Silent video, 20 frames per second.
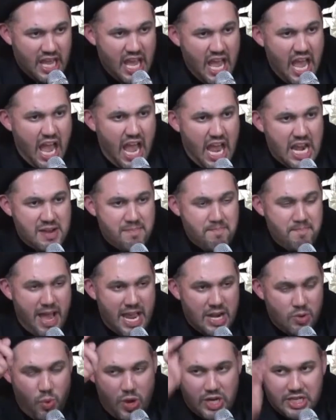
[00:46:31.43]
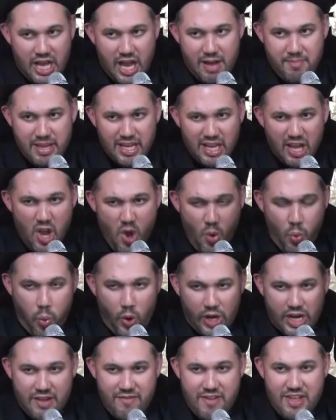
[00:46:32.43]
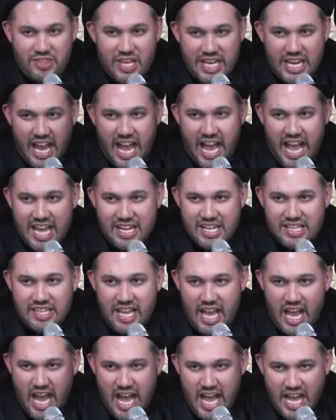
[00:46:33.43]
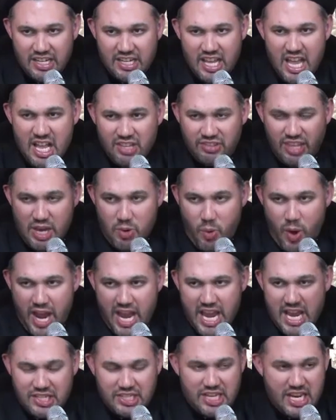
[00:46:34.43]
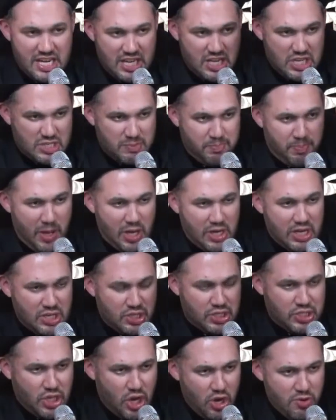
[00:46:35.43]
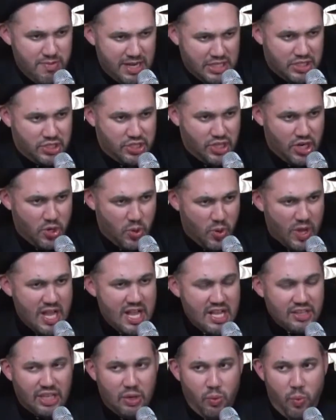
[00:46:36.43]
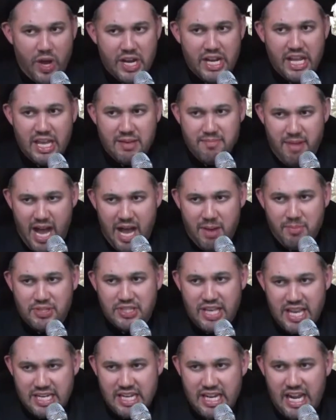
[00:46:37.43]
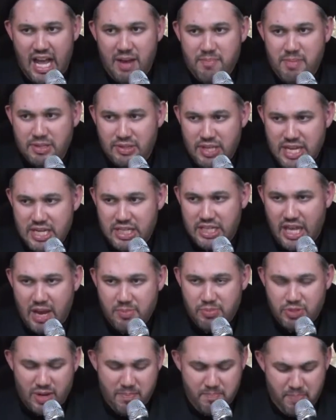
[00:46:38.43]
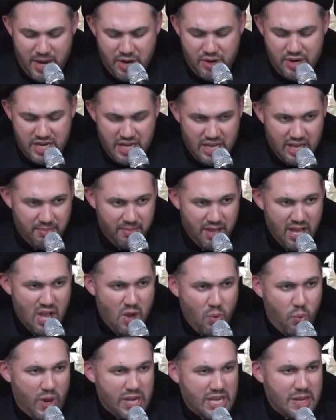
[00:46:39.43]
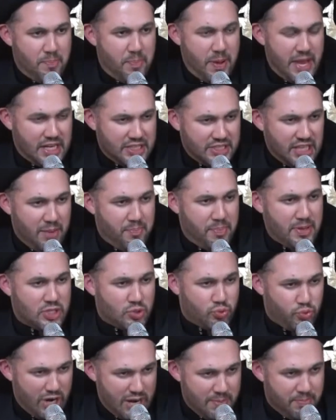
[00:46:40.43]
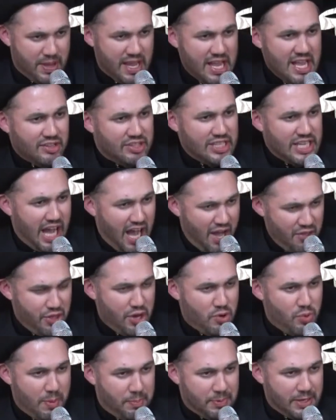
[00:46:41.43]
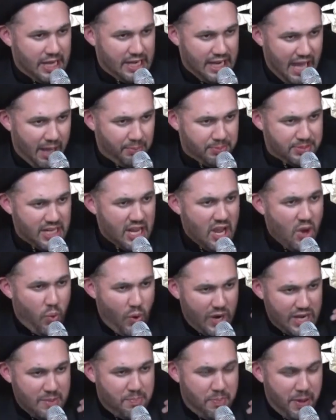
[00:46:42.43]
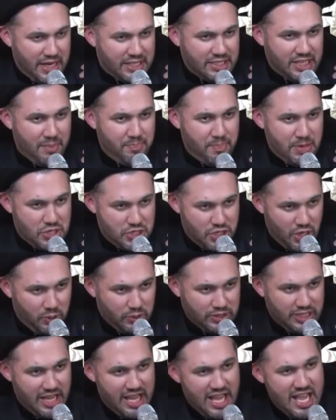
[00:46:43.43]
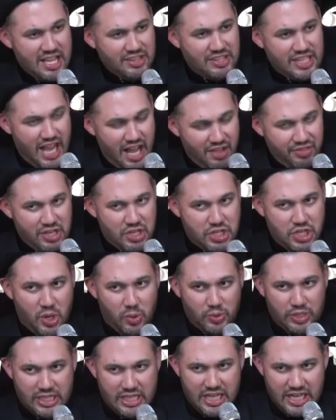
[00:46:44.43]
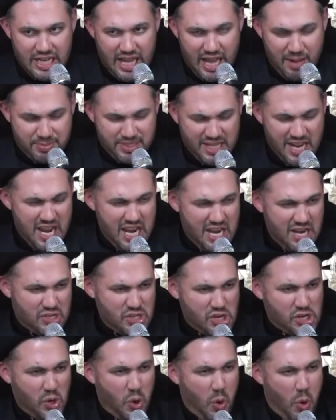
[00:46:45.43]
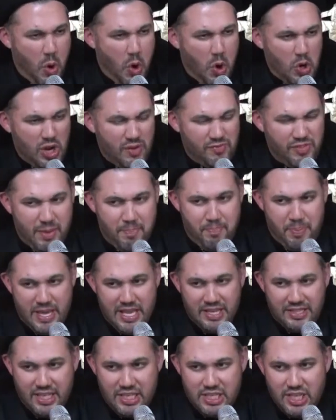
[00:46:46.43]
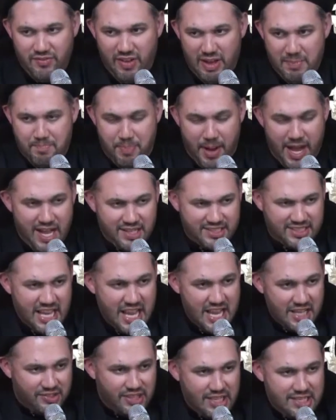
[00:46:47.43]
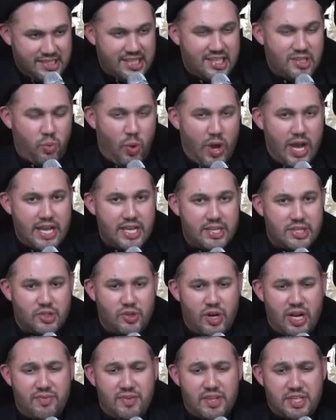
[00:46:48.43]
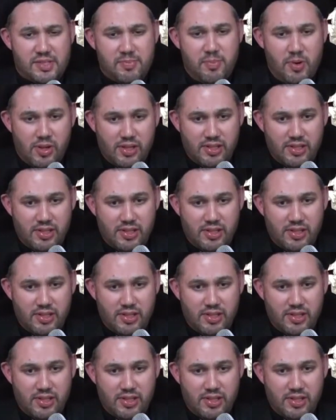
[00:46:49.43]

and men were coming. Whatever they had in their hand, they were hitting his body so much so that when Imam Zain al-Abidin came to bury him, when he picked up his rib, the other rib collapsed. When he picked up his shoulder, the other shoulder collapsed. He took all of the pieces of Abbas. This is why his grave is small.